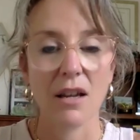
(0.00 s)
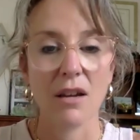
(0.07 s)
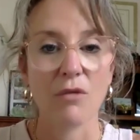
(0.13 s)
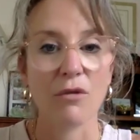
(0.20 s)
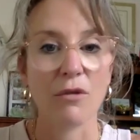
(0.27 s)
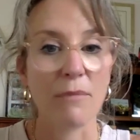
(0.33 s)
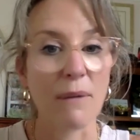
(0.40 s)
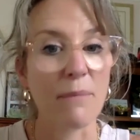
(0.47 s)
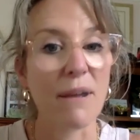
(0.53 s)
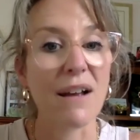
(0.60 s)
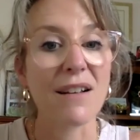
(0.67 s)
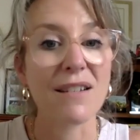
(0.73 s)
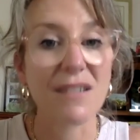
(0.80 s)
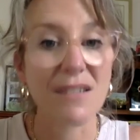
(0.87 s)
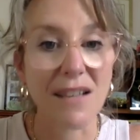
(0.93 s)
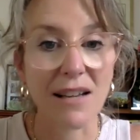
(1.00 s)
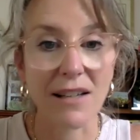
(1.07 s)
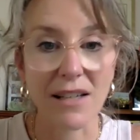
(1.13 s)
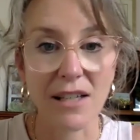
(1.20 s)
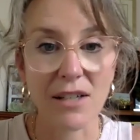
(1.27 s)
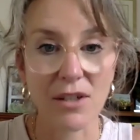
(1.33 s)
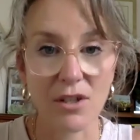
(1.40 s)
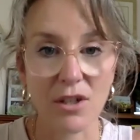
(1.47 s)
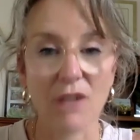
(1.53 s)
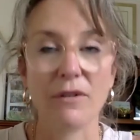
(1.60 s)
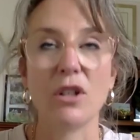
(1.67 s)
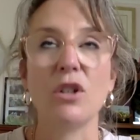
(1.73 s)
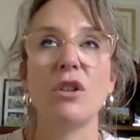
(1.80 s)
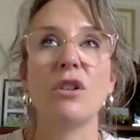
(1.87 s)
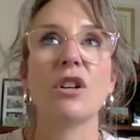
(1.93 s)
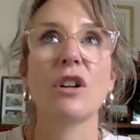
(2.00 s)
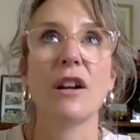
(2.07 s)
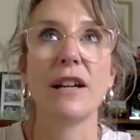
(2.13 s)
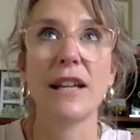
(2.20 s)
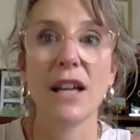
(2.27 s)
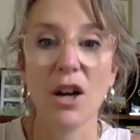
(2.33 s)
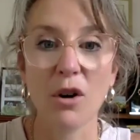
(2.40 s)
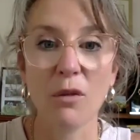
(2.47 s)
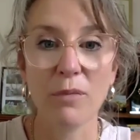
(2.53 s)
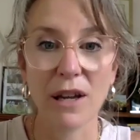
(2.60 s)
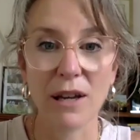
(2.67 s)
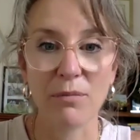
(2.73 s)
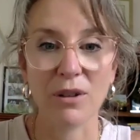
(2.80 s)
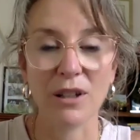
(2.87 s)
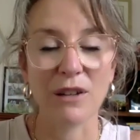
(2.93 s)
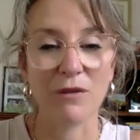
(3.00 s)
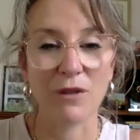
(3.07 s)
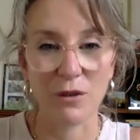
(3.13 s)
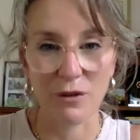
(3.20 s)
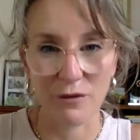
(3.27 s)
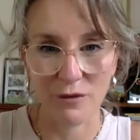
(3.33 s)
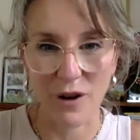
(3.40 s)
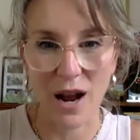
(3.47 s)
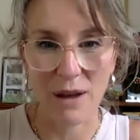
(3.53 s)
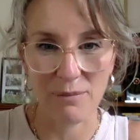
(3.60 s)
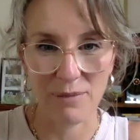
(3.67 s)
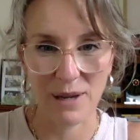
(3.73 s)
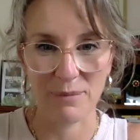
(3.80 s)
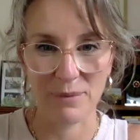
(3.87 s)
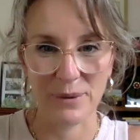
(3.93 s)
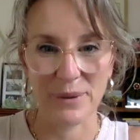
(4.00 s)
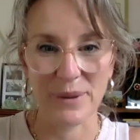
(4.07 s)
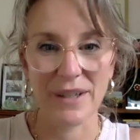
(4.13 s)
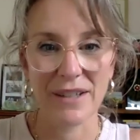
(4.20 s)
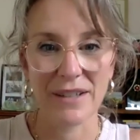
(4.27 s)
Remember, selling is serving. You can only help people if you invite people.